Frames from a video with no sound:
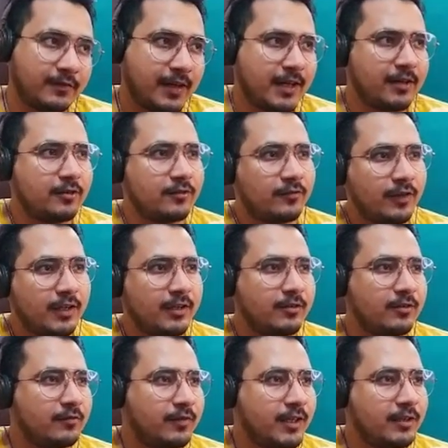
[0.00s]
very good, very
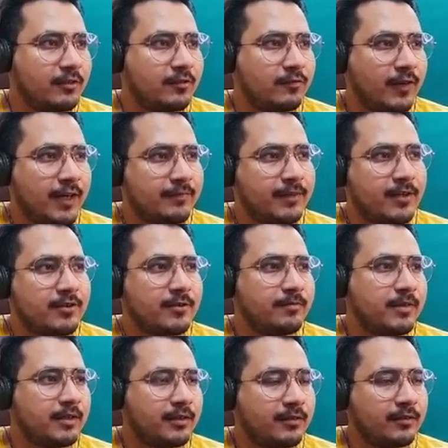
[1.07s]
good, very good. 5,000
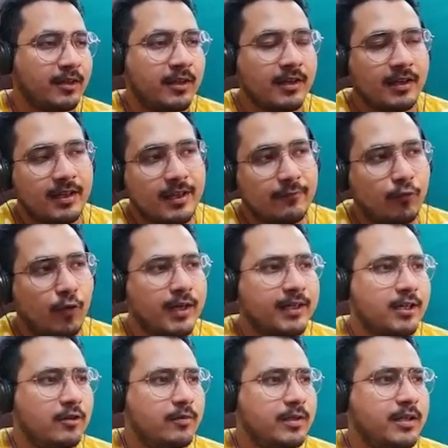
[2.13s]
meter. If 1
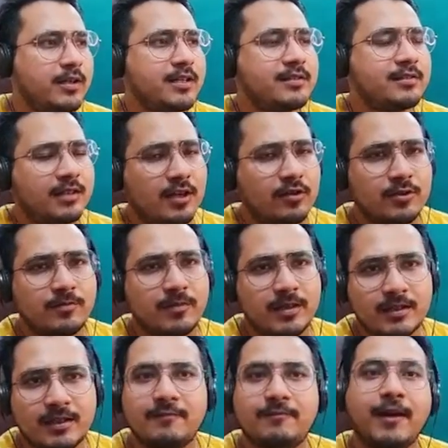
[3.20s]
kilometer is 1,000 meter,
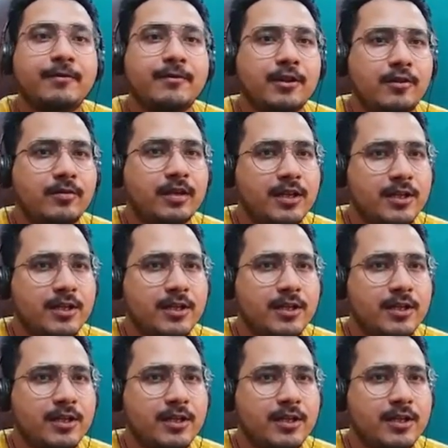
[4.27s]
then 5 kilometer